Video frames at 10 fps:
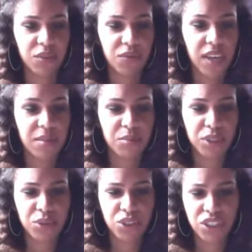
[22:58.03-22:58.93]
There was a
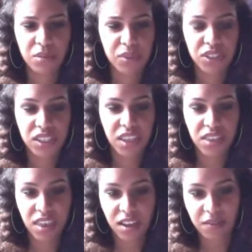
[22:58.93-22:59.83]
faint blue
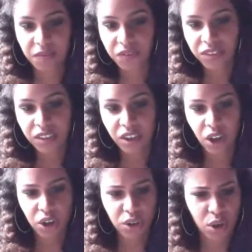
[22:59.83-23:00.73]
shimmer to the thing,
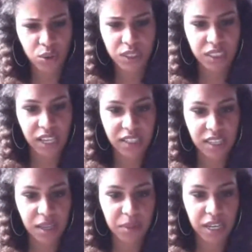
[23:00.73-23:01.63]
a
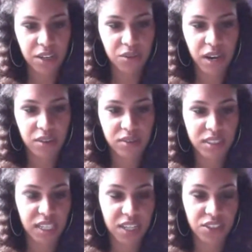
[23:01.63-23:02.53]
ghost light that played
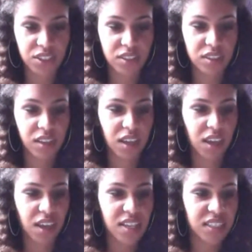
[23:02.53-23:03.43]
around its
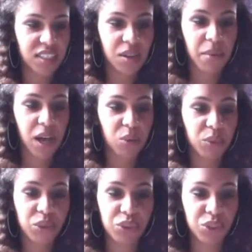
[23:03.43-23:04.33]
edges, and
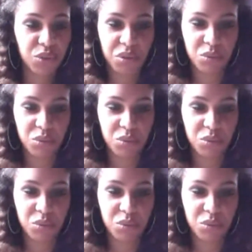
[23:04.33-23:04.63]
somehow Will